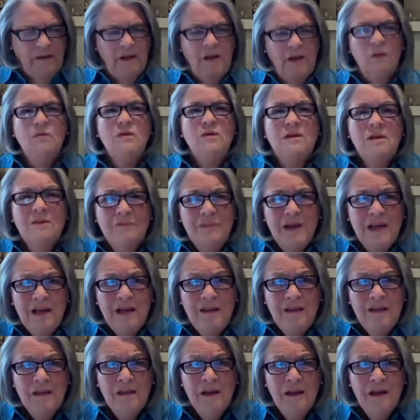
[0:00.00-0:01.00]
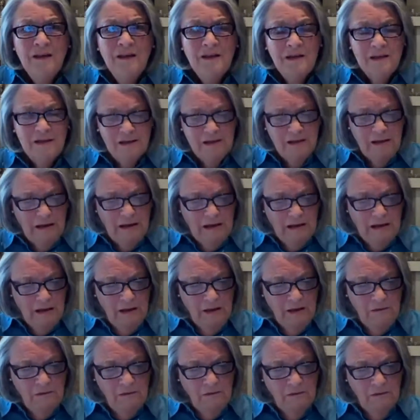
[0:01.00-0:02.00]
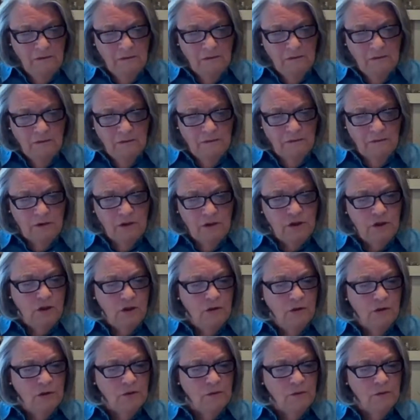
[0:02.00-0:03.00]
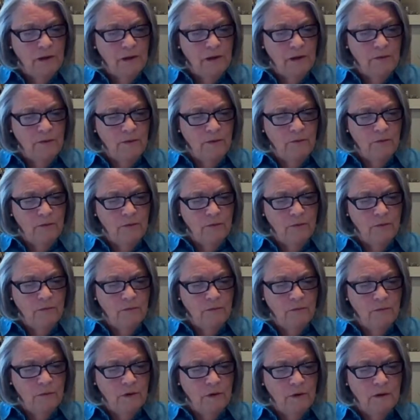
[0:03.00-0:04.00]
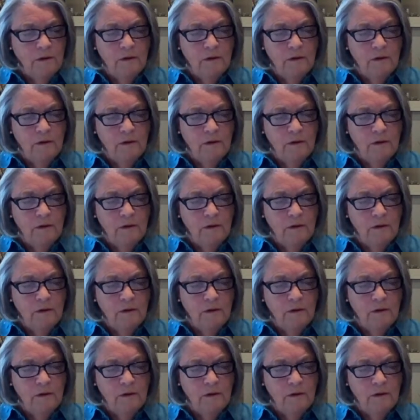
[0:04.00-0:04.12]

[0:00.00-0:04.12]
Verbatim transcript: That was a mean thing to say. And she looked around the room.